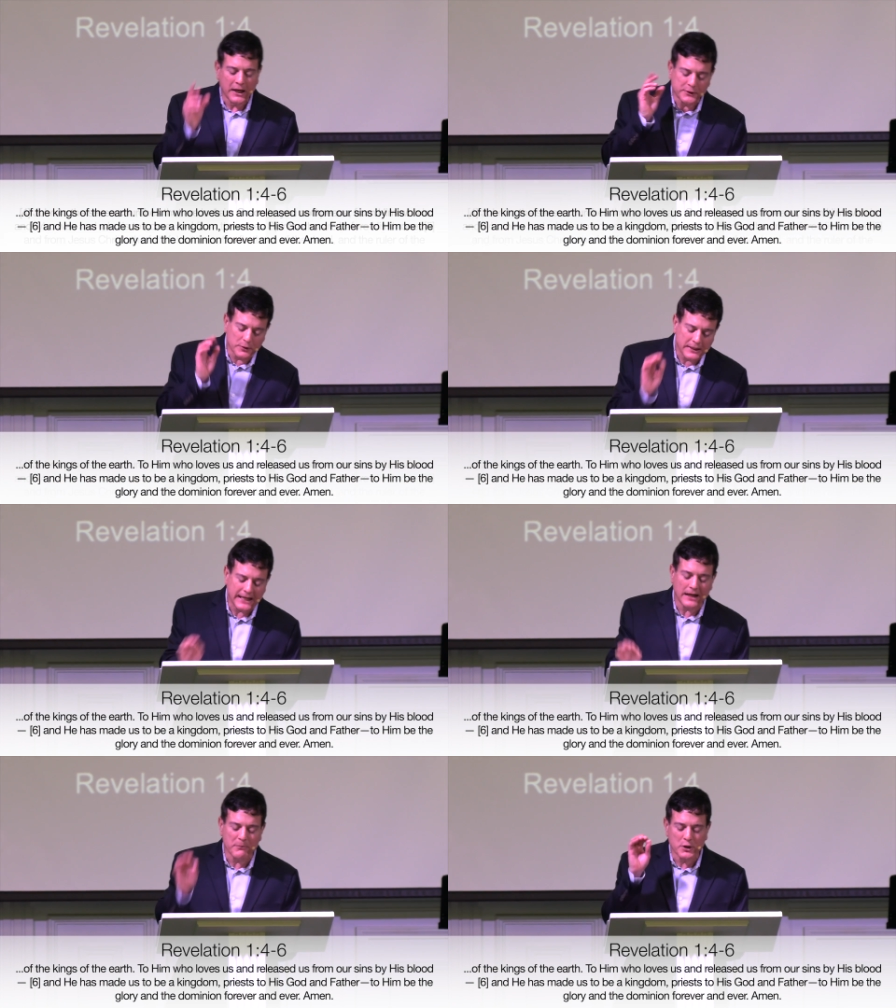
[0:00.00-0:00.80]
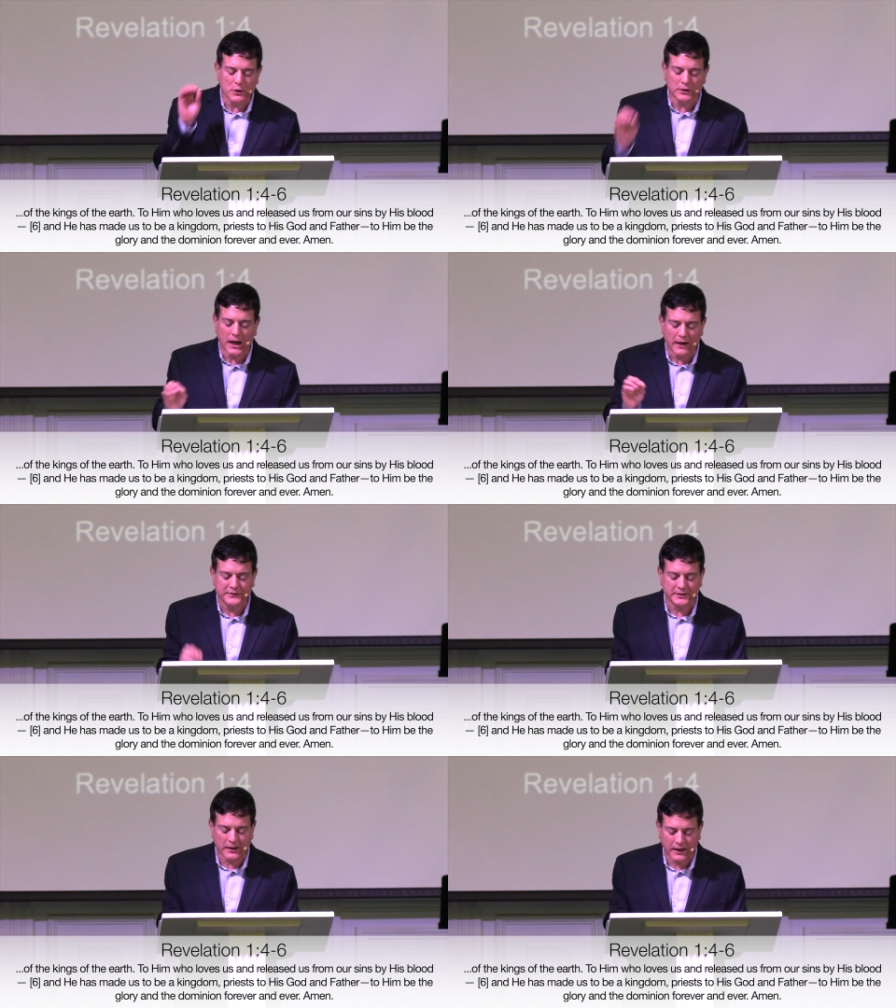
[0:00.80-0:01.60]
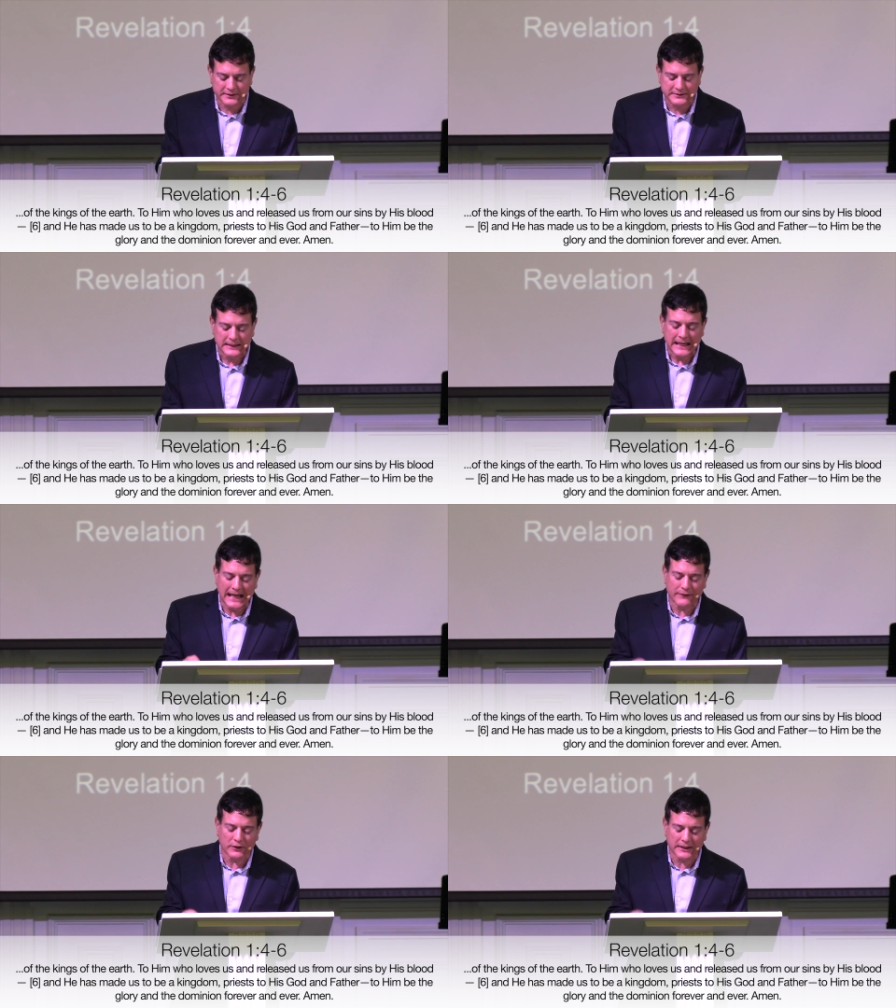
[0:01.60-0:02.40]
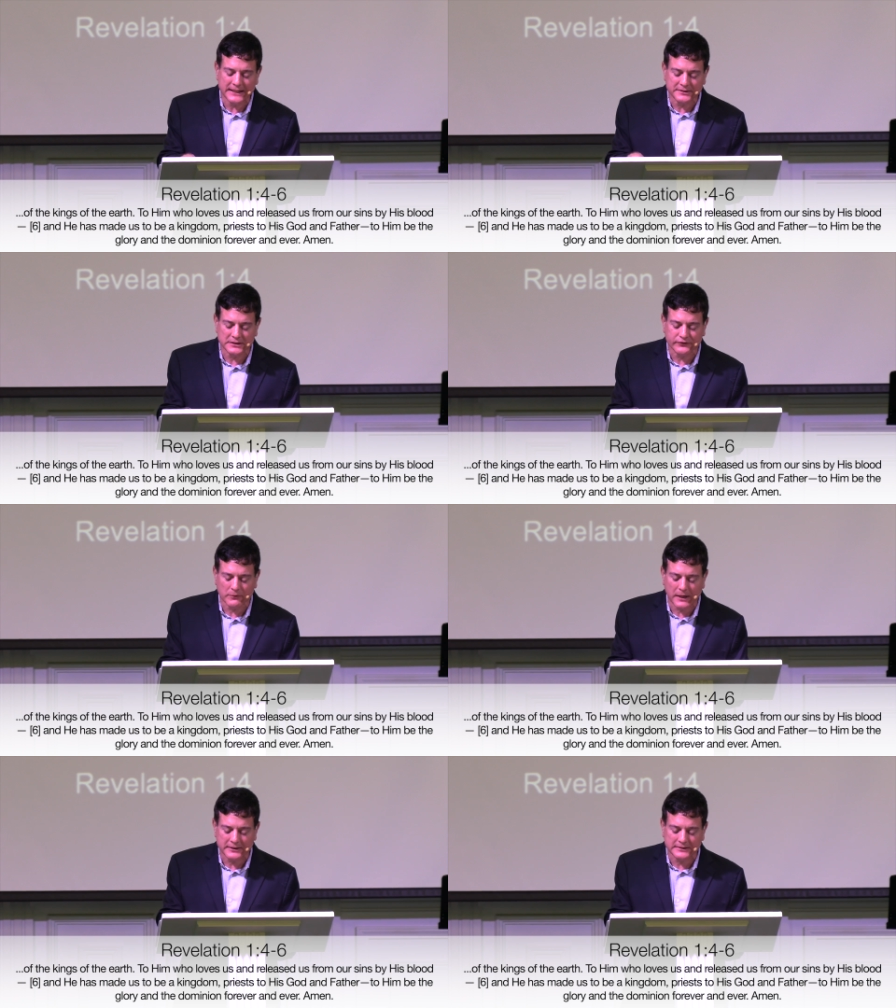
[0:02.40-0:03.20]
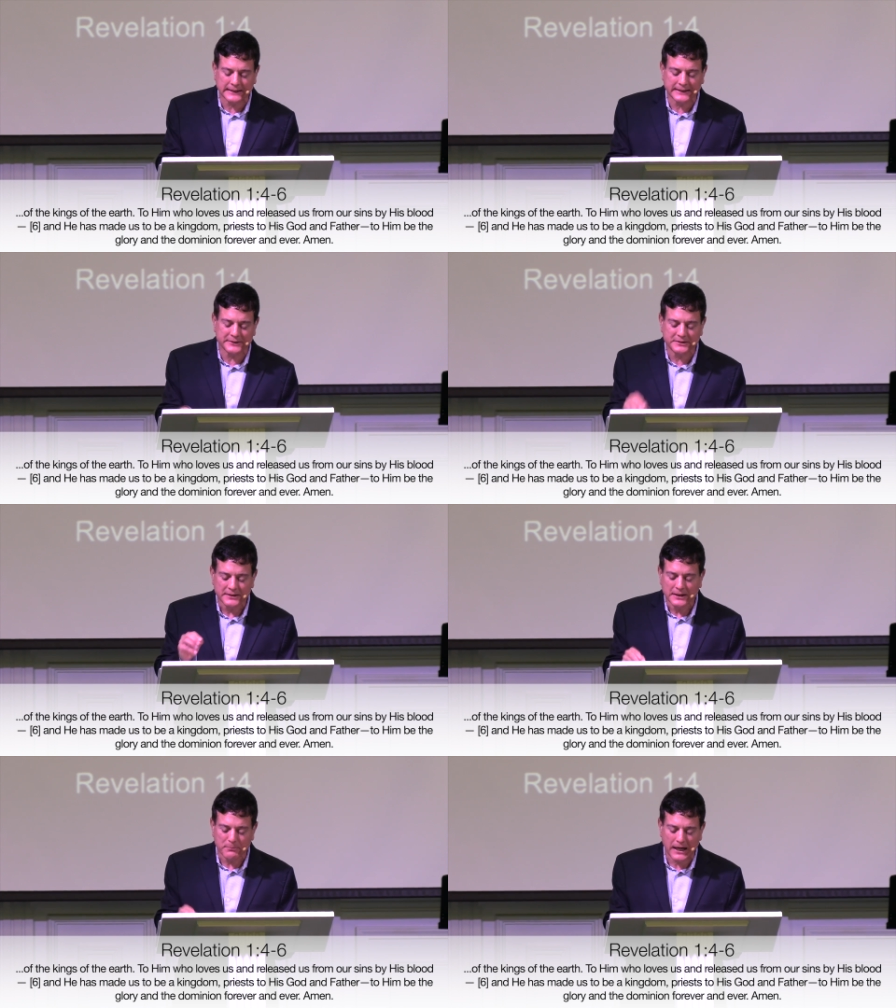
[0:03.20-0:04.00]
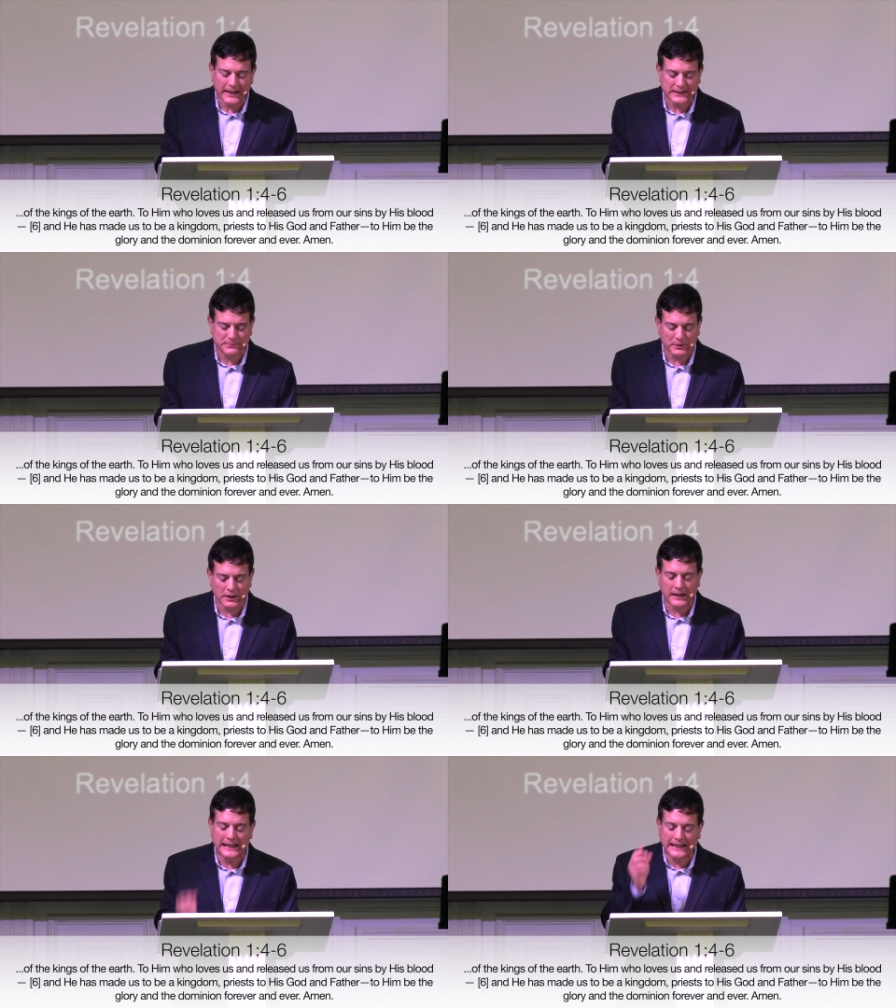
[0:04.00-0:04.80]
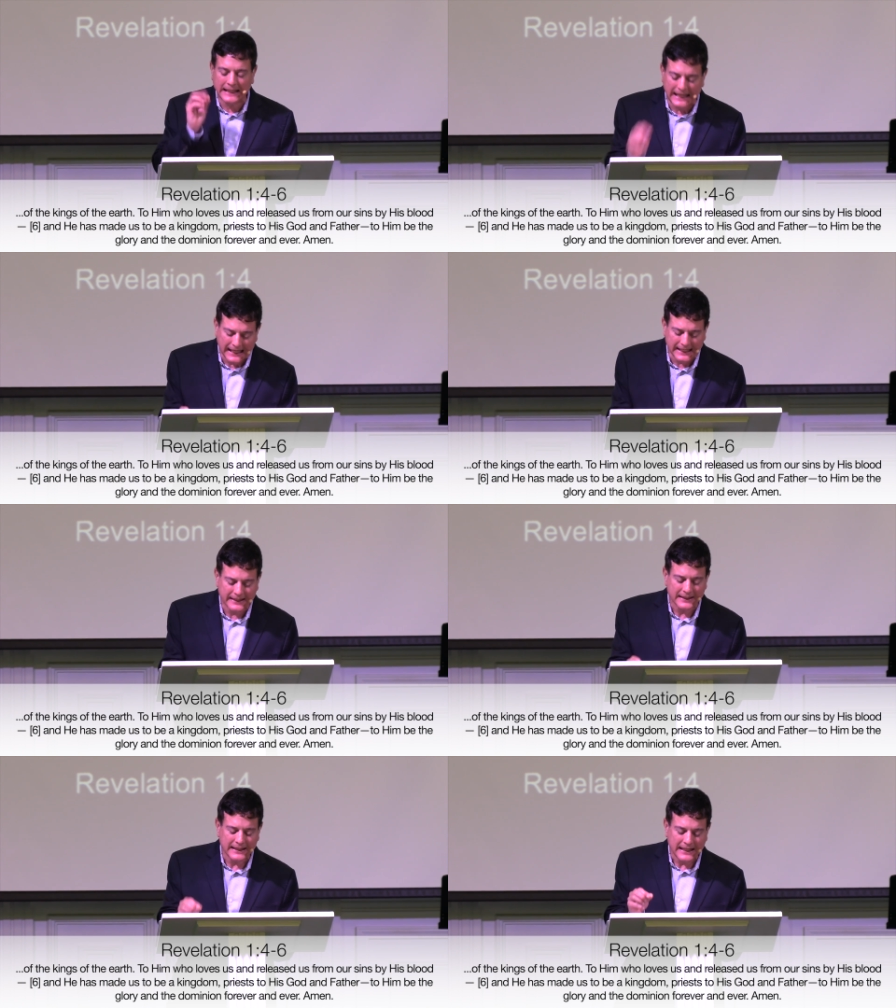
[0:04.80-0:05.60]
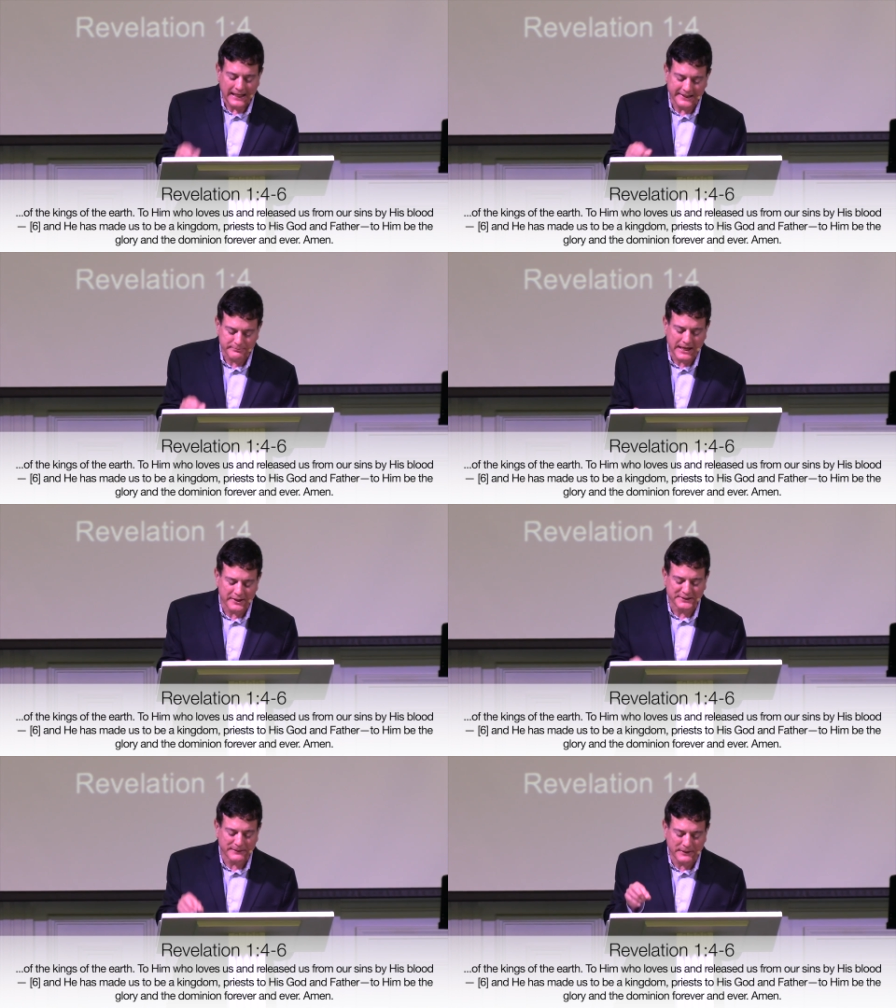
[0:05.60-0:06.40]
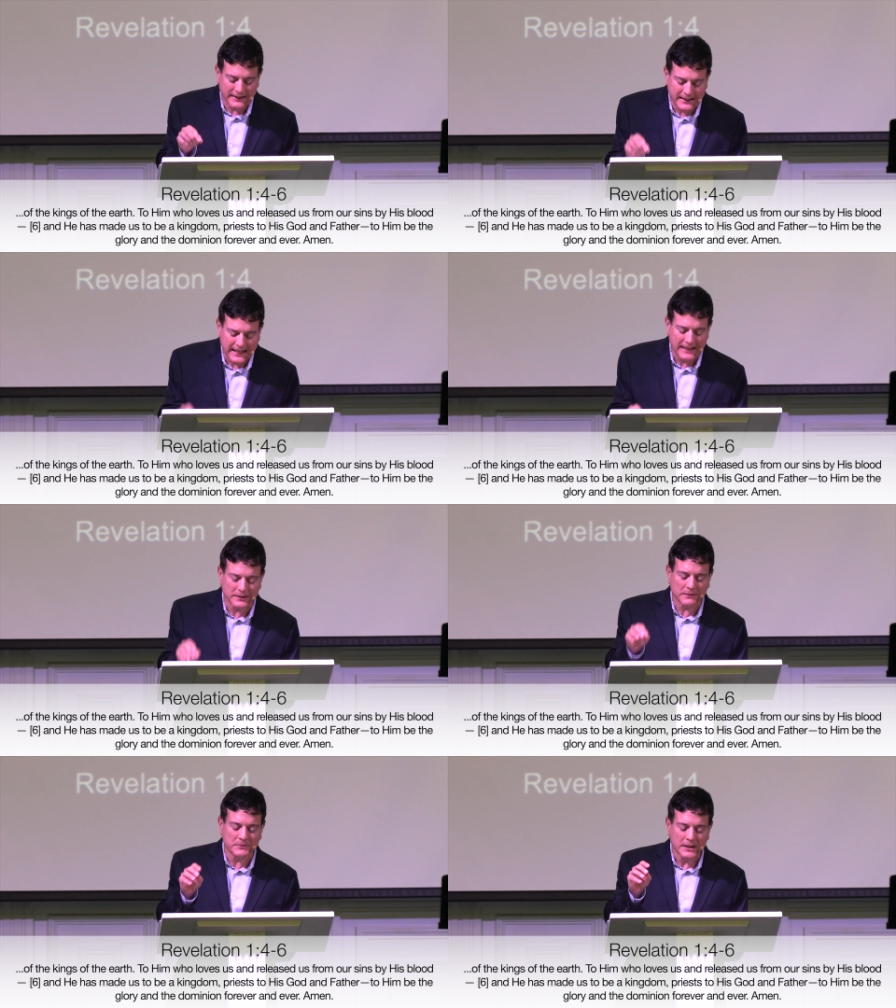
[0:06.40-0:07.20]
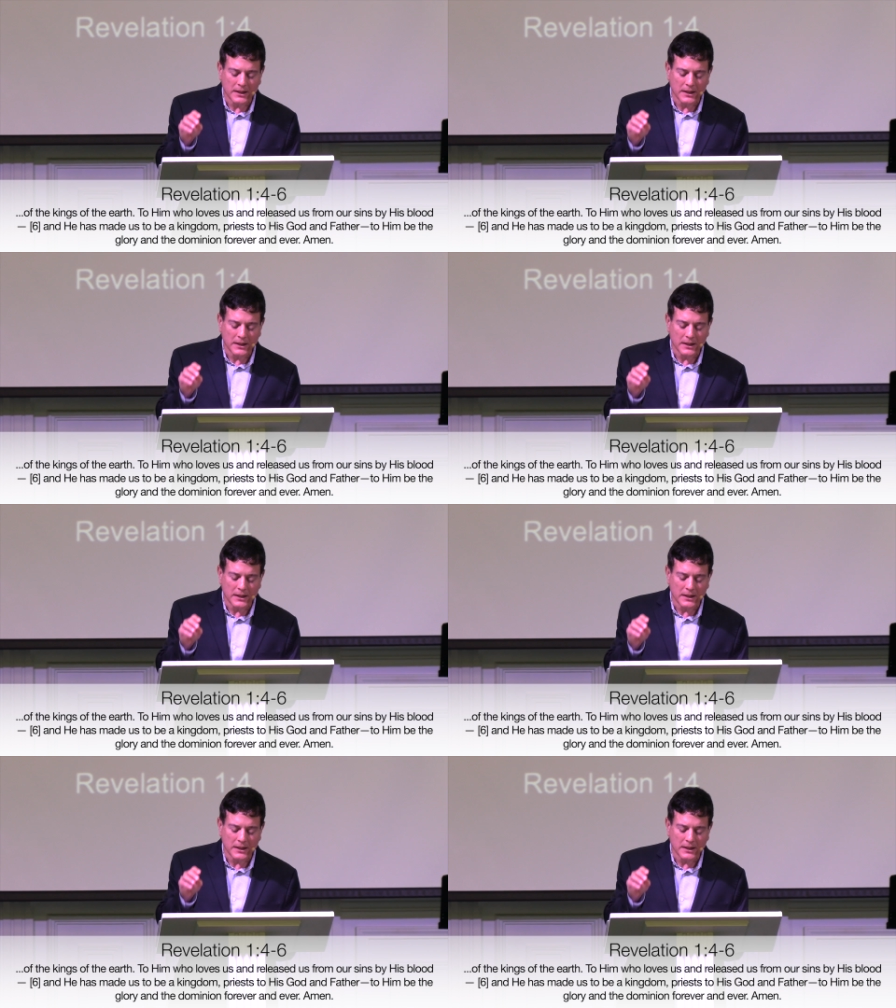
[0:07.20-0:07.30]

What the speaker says: To him who loves us and released us from our sins by his blood, and he has made us to be a kingdom,